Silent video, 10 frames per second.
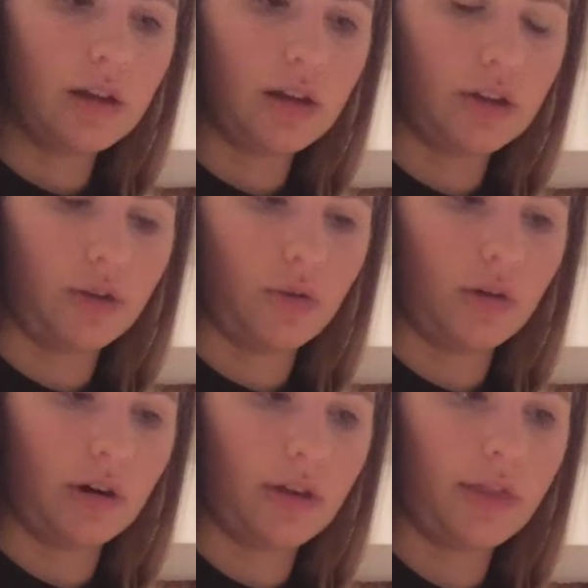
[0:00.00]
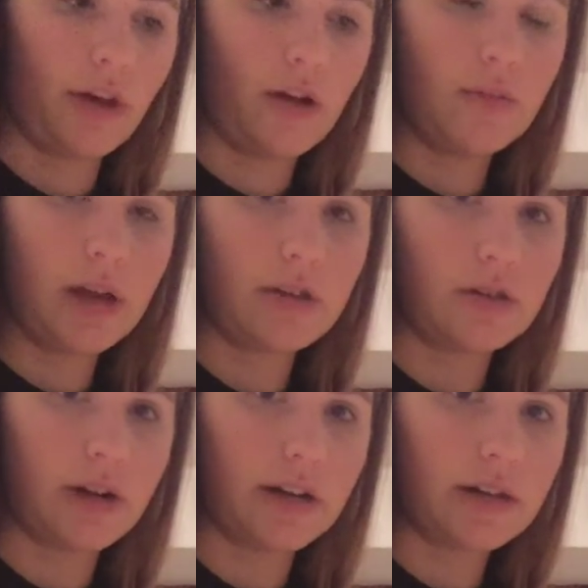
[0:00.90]
your thumb and
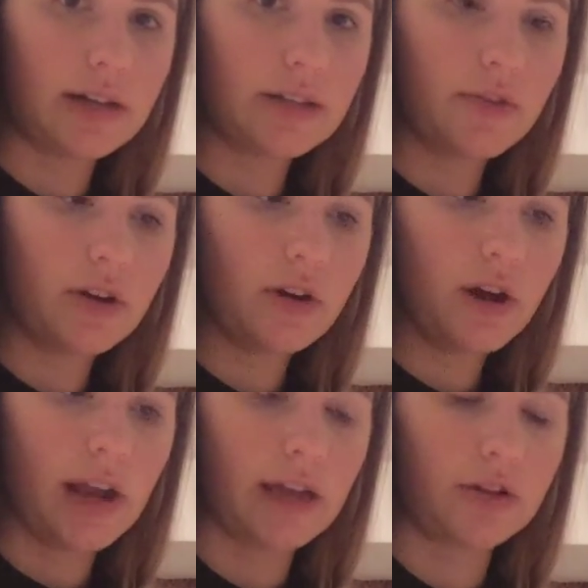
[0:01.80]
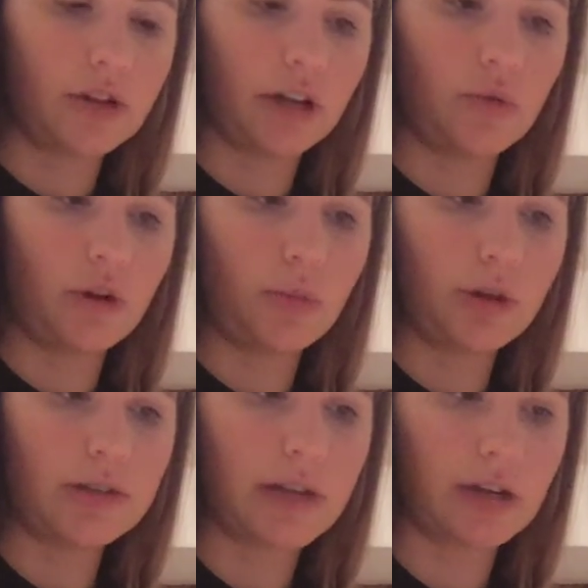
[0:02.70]
your index finger, and you're going to want to
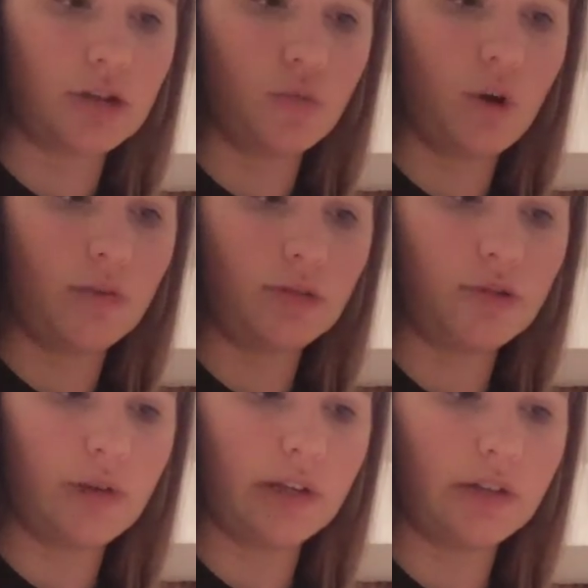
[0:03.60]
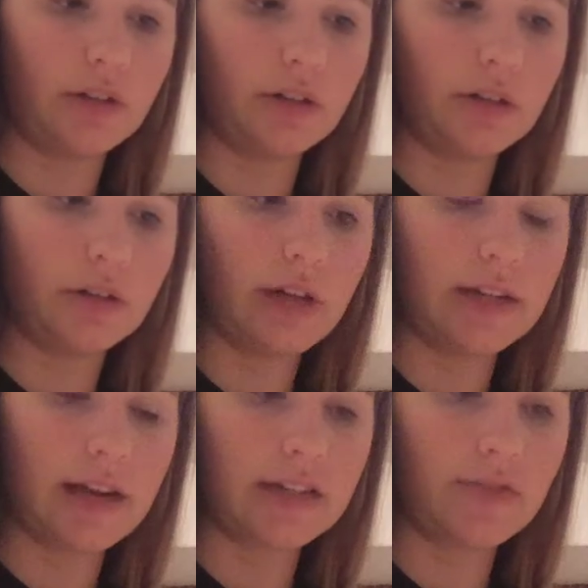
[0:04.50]
put section 1 between your
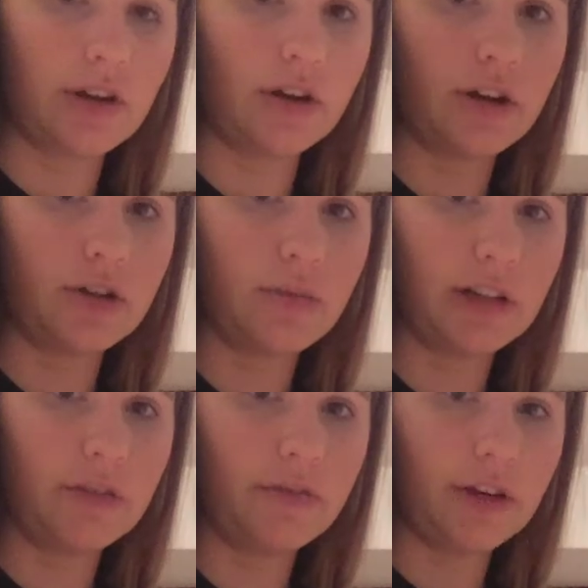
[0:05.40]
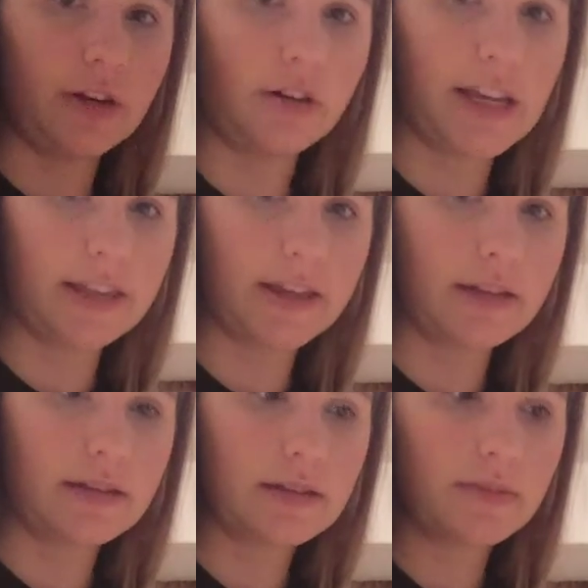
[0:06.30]
index finger and your middle finger like
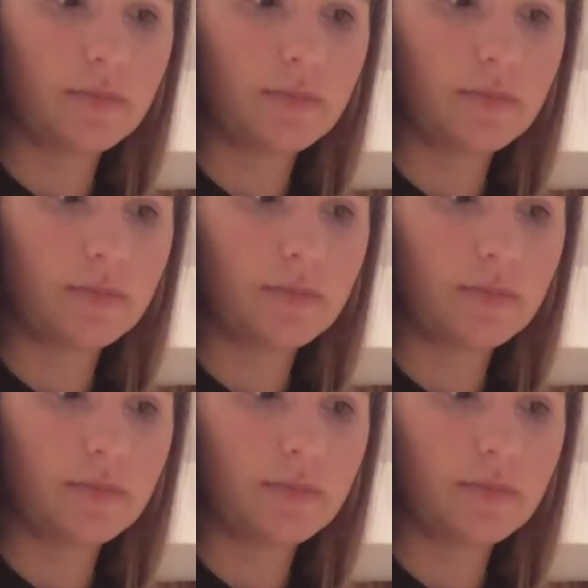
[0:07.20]
this.